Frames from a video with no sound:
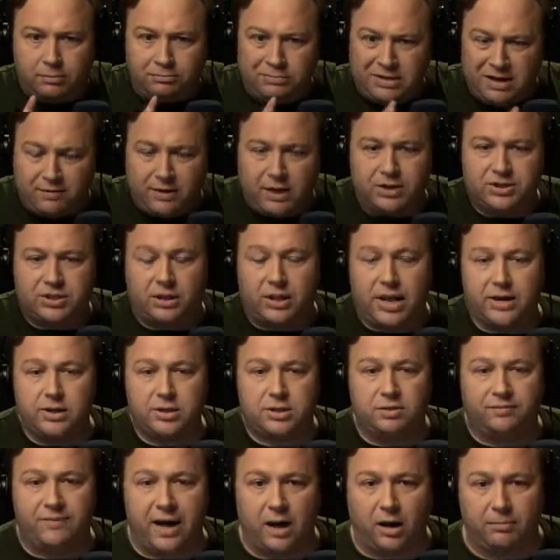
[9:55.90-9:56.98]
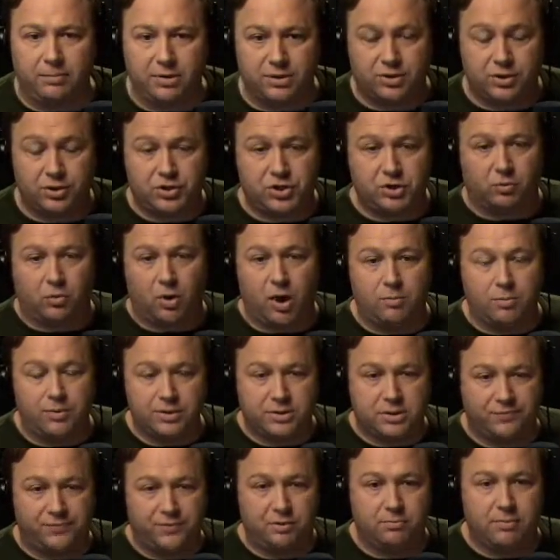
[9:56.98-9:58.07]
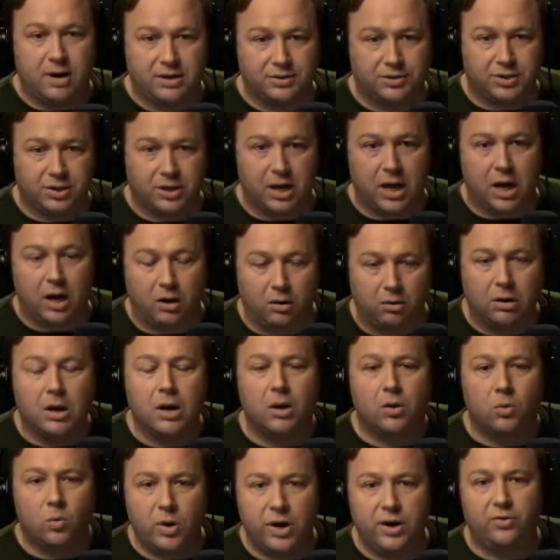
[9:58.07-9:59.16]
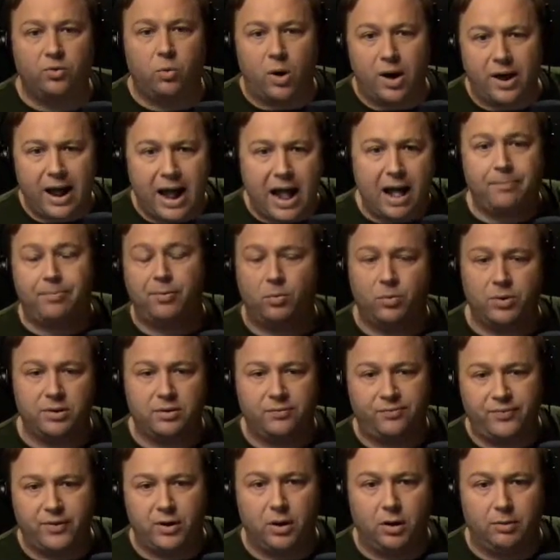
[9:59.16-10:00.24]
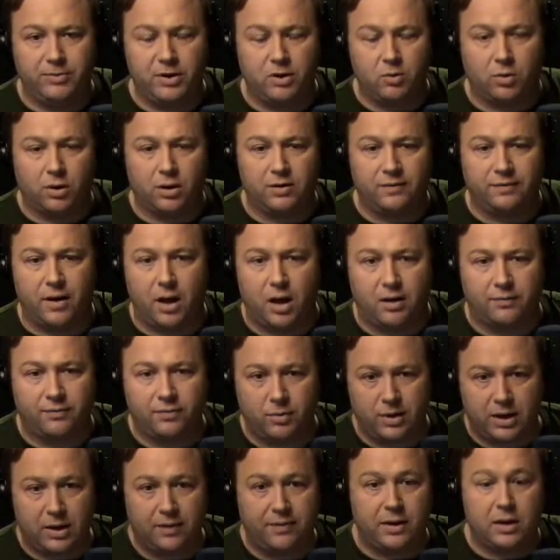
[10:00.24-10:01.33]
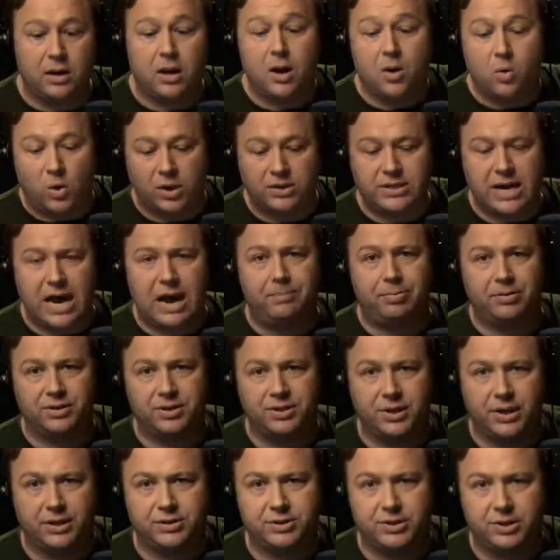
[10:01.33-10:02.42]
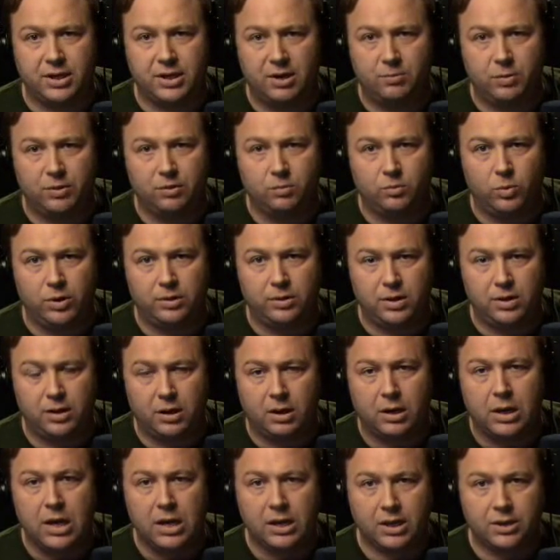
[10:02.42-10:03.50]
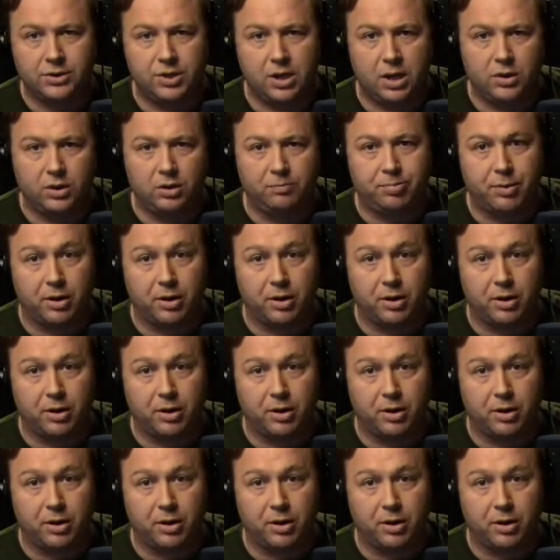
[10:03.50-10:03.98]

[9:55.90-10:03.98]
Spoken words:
giving us the latest developments since you were on with us a few months ago with what happened with the film you were involved with and what's happened since then with the continued